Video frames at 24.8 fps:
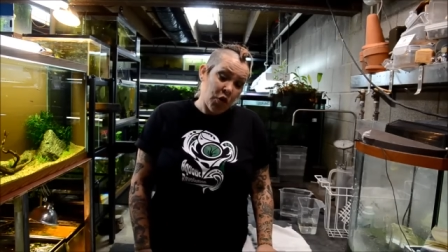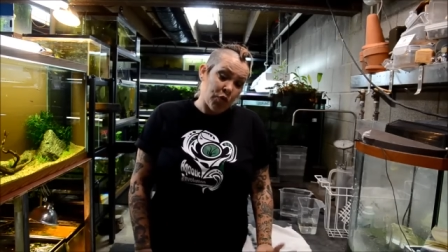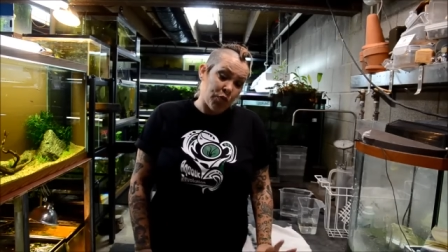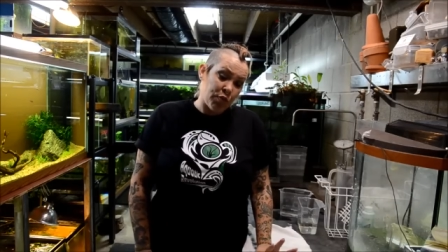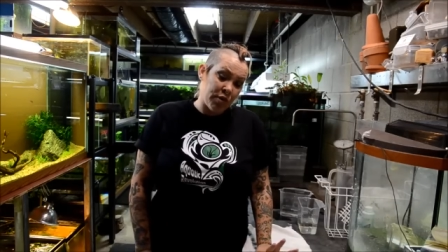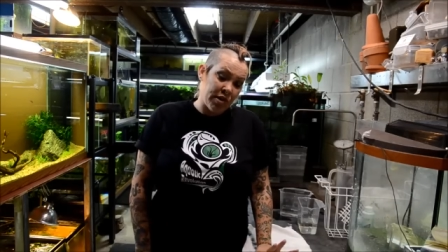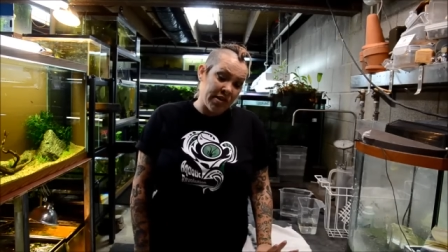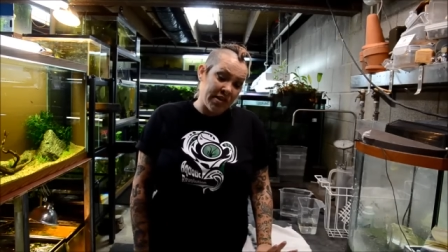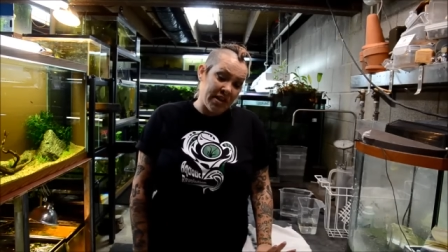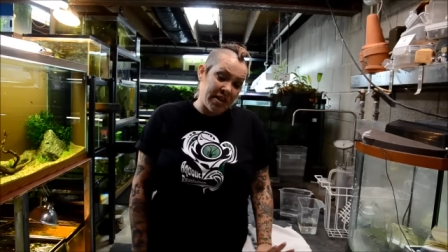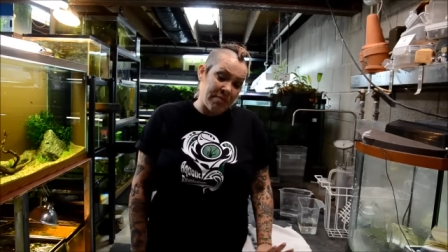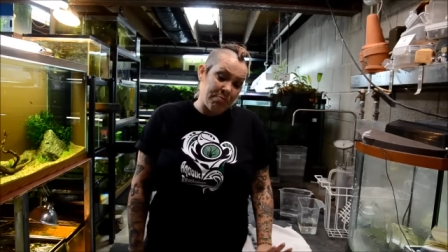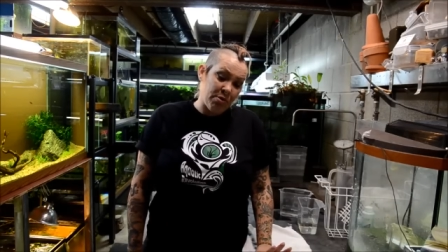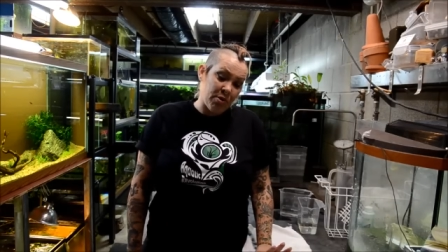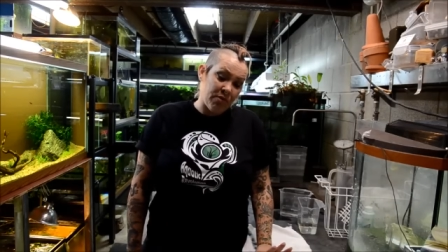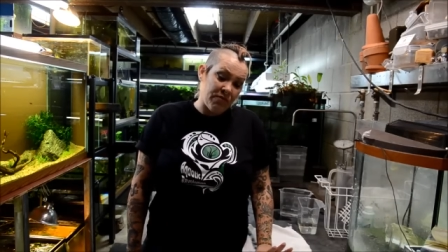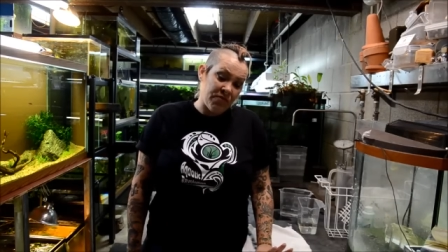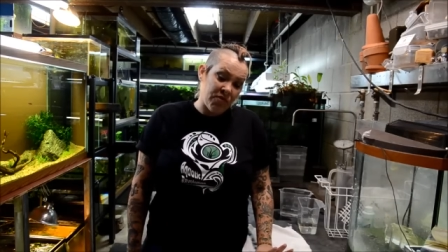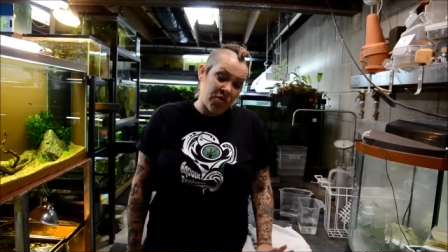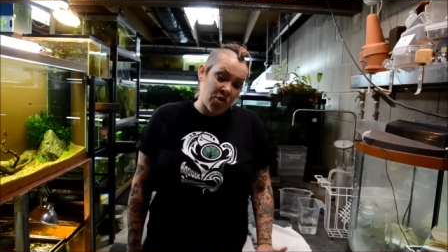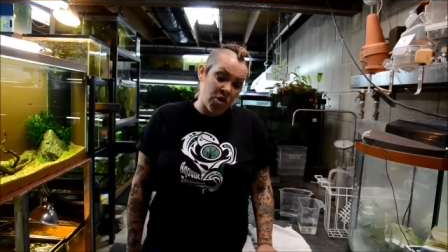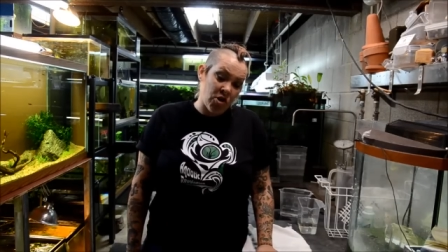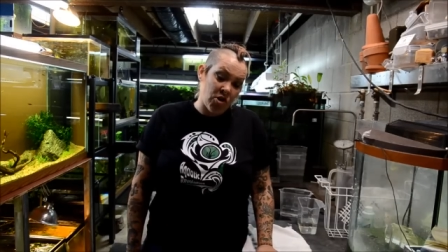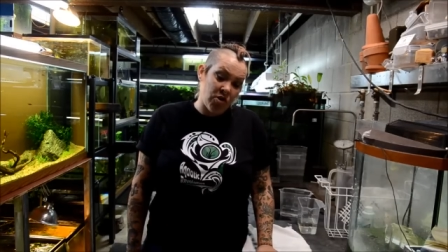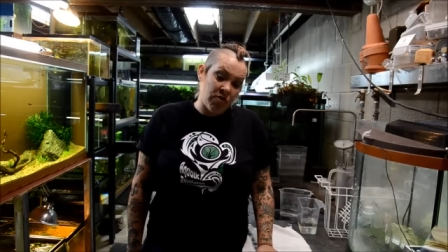really
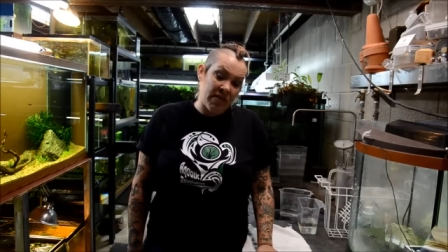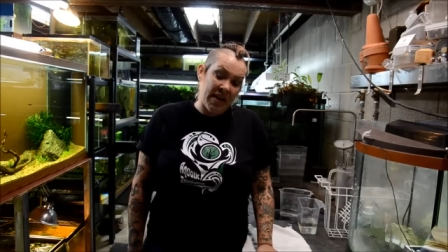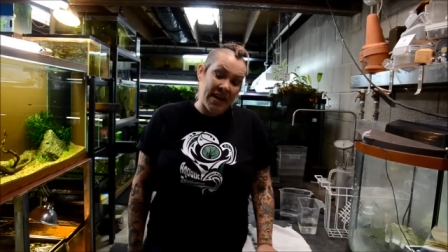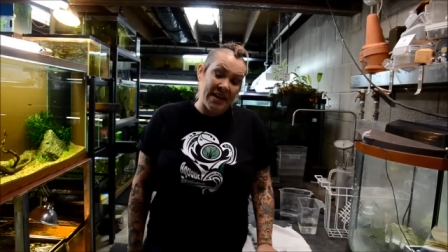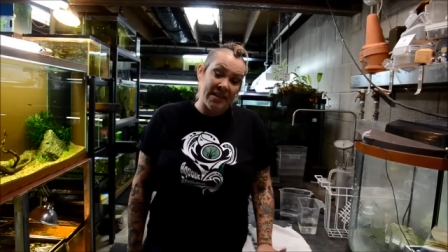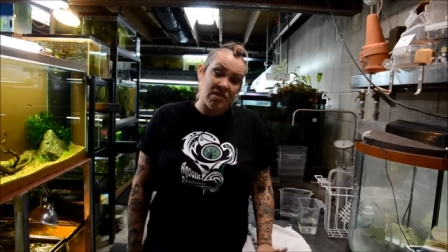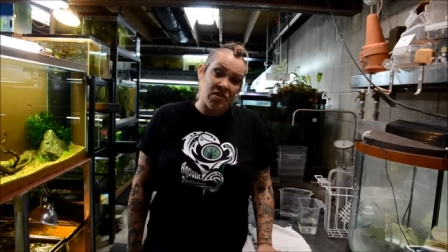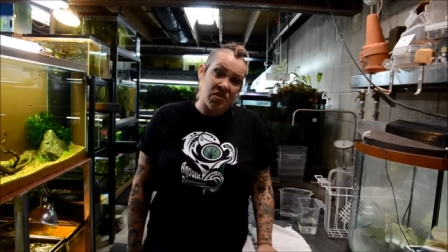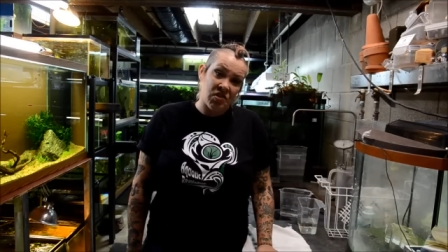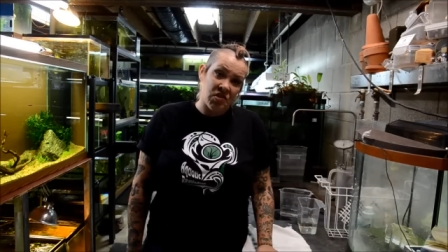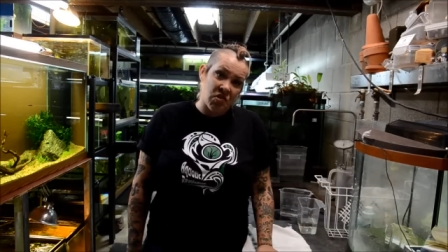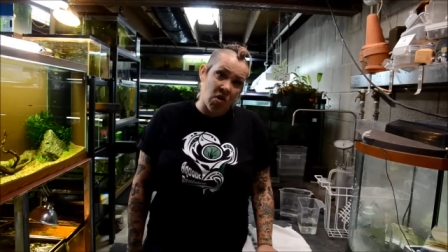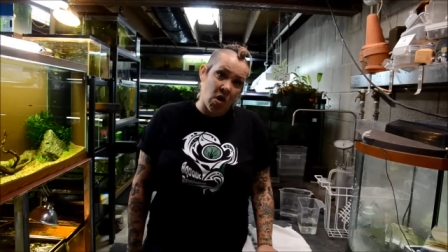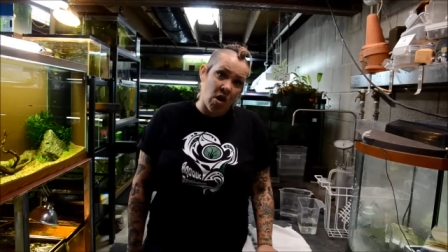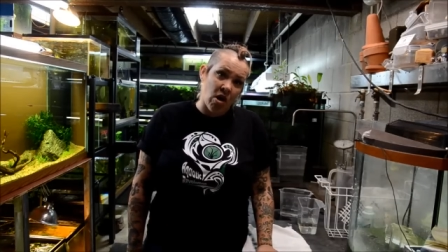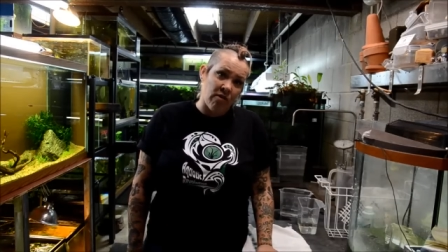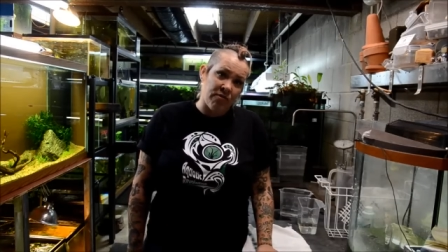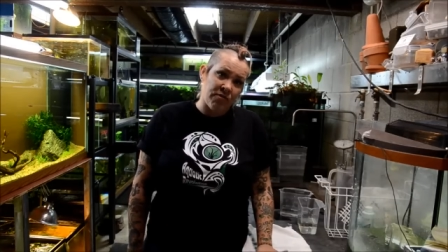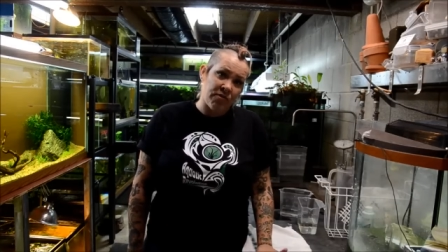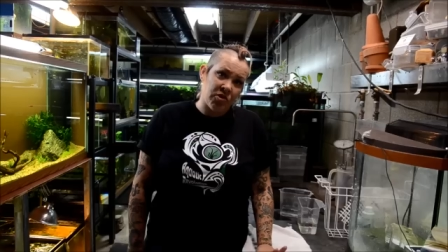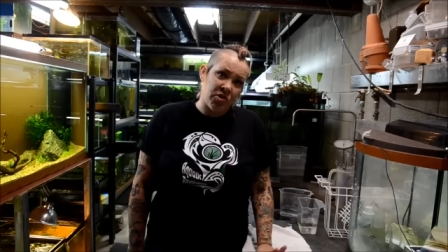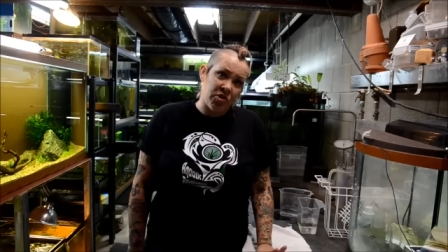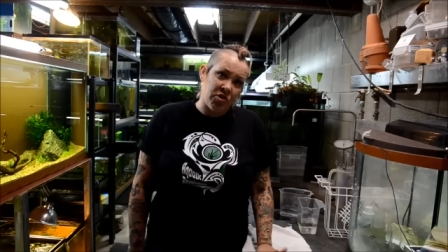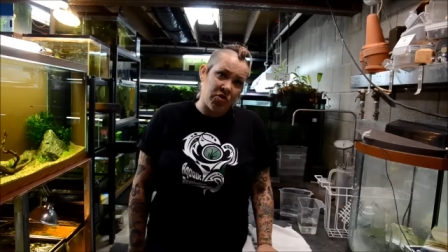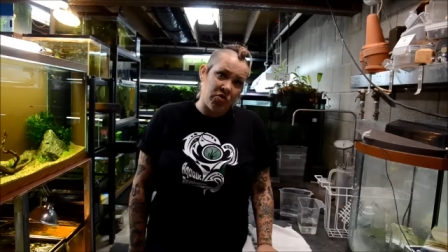prefer that
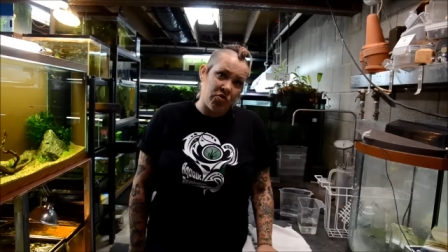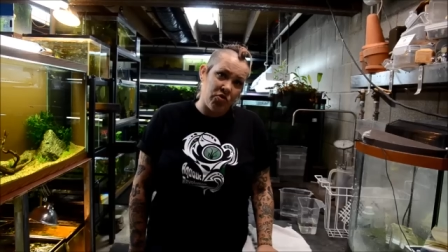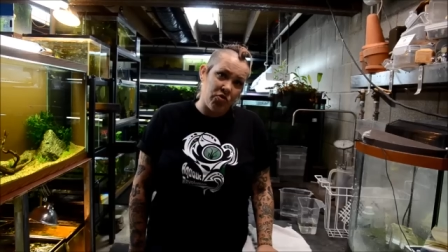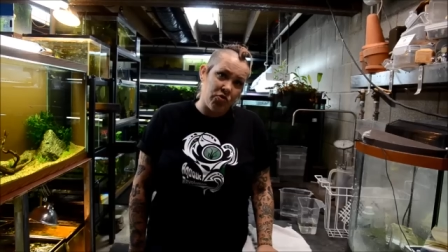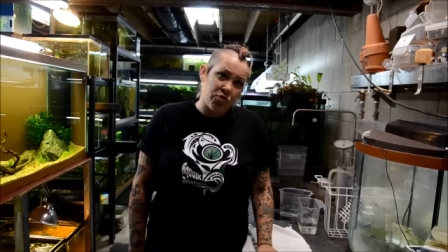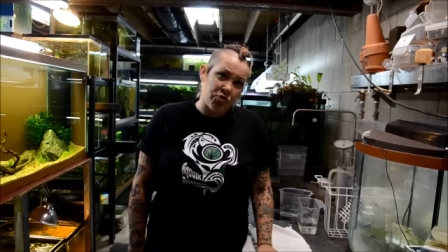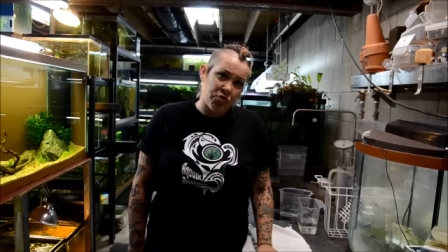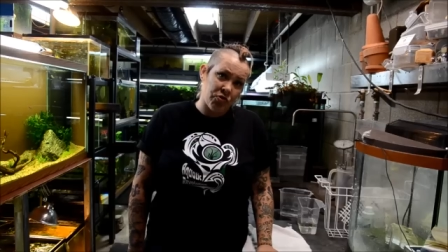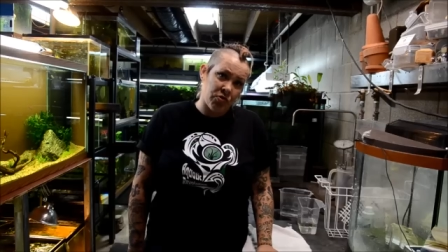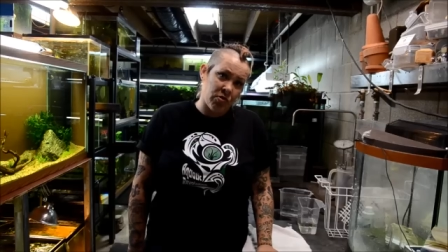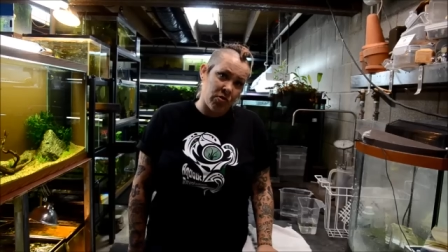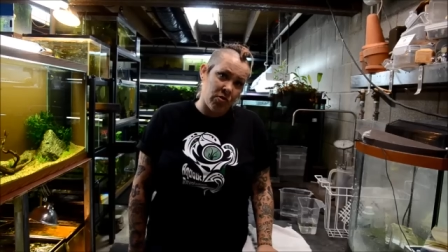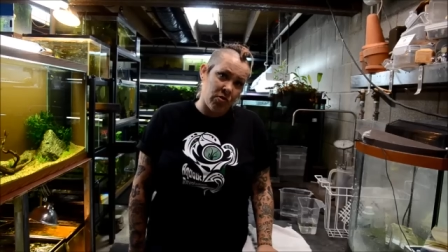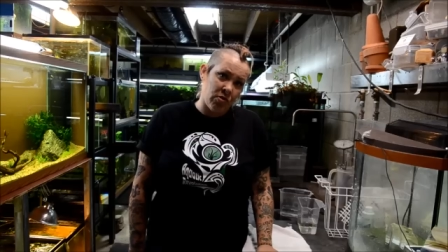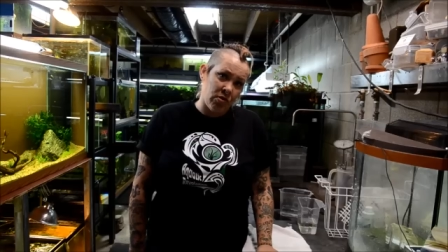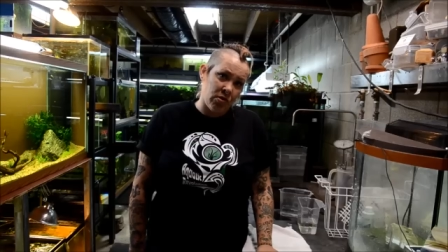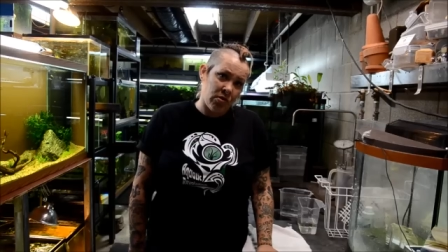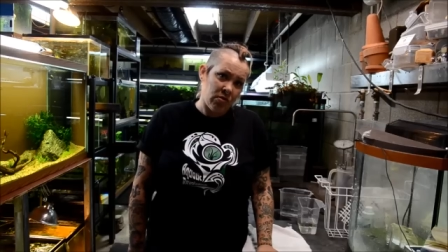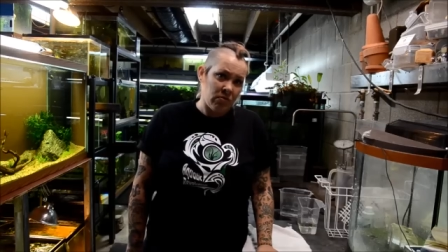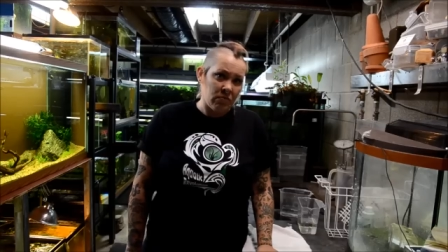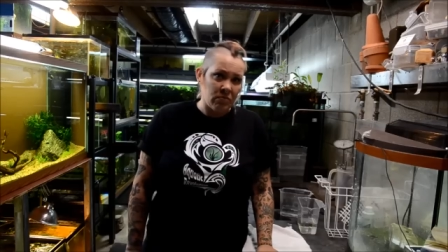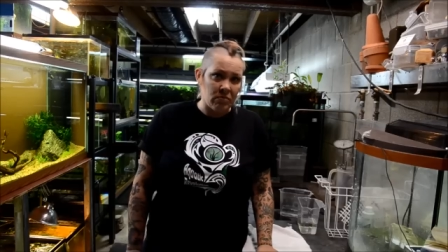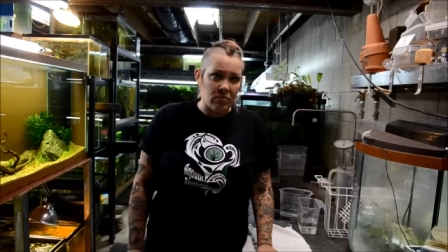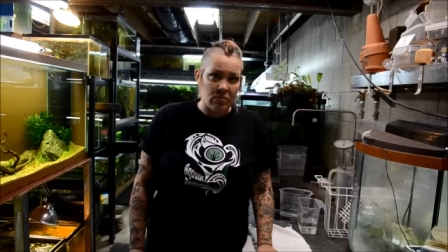soft to neutral